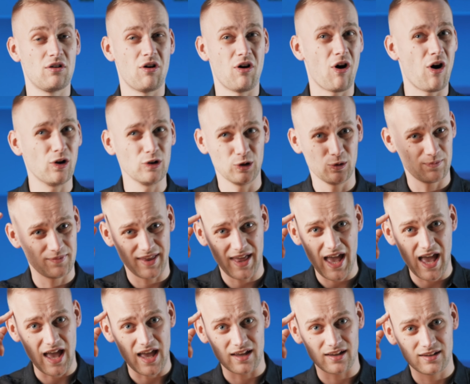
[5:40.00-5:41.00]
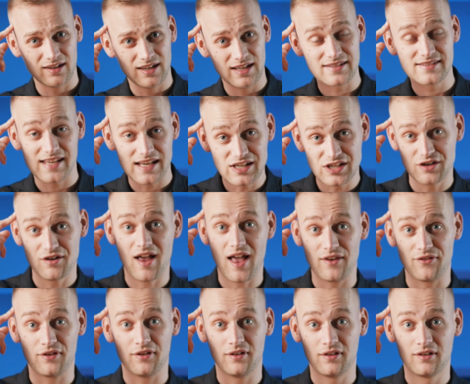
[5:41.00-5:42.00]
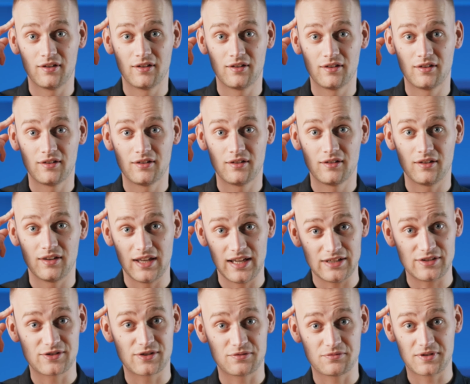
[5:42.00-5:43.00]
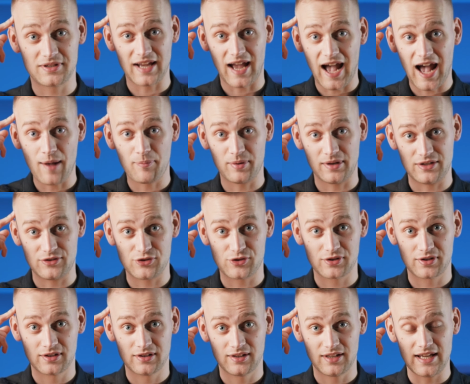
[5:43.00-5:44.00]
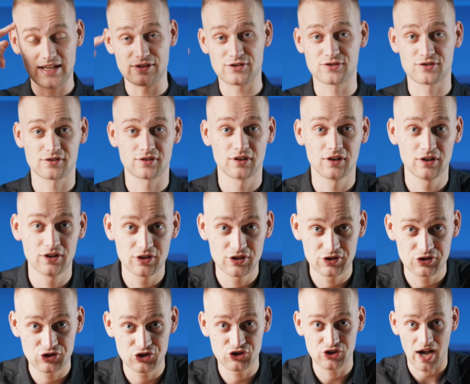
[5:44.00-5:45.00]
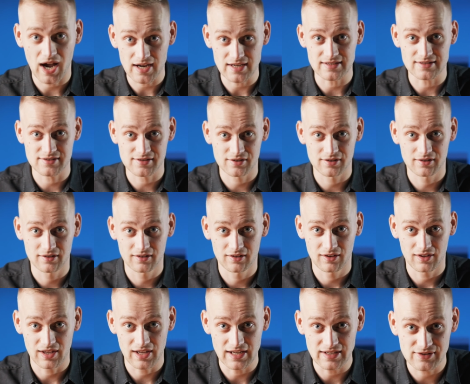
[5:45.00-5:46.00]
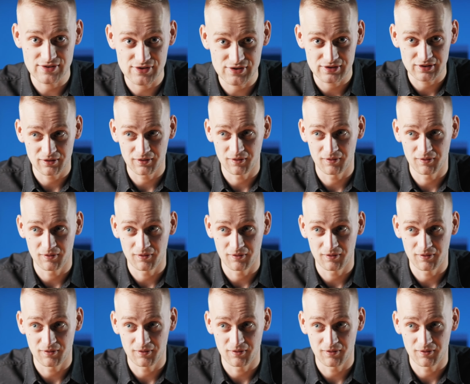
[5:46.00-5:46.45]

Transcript: all up there. It's in your head. It's garbage. It's shite. It's...